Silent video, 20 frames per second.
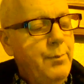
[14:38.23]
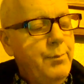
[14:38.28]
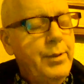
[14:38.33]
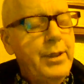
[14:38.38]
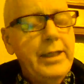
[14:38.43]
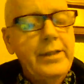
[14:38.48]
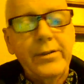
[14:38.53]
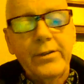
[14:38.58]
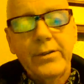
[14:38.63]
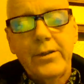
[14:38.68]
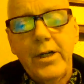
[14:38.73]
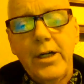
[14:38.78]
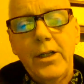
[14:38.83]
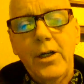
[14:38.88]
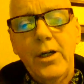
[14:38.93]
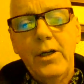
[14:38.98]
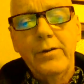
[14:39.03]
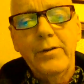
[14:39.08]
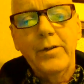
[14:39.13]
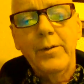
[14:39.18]
places
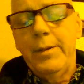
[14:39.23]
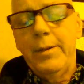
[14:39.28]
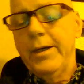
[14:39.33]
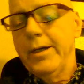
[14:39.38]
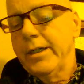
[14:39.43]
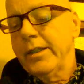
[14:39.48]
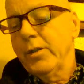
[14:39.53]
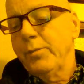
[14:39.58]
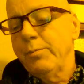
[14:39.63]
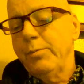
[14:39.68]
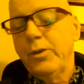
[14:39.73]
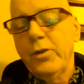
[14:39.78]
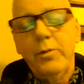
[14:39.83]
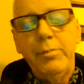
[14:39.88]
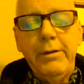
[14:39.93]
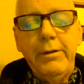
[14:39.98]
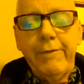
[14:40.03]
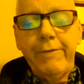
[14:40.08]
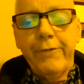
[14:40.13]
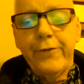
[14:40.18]
all over America's supposed
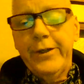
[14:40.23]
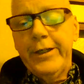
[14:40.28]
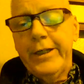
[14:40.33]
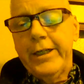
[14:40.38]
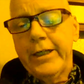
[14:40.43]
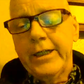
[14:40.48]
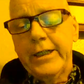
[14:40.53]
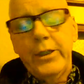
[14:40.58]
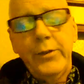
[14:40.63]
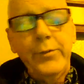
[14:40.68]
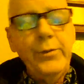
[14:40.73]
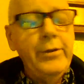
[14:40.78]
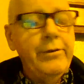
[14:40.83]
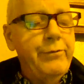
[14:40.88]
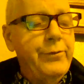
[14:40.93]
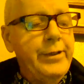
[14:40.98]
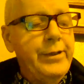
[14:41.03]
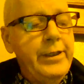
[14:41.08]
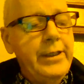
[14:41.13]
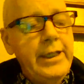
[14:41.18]
to be a free country, a
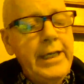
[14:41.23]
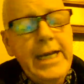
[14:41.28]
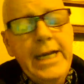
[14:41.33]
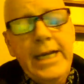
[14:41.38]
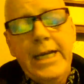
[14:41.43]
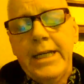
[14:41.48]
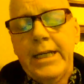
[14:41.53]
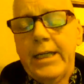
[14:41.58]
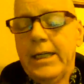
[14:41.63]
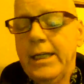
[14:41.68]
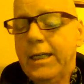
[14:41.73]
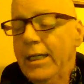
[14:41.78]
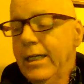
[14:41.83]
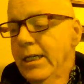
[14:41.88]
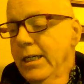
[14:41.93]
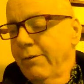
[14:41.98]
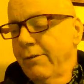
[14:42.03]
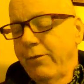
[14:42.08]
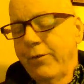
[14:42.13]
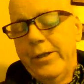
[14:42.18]
free land.
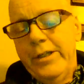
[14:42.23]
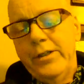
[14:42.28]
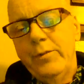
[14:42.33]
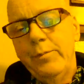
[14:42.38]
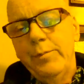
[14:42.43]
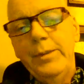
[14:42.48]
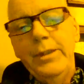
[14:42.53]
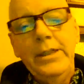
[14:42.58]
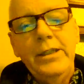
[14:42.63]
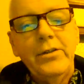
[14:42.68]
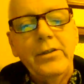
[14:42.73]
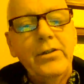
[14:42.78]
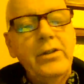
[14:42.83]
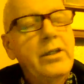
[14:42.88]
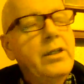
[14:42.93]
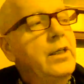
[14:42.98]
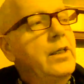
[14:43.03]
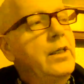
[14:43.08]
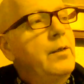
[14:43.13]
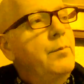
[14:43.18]
Free speech,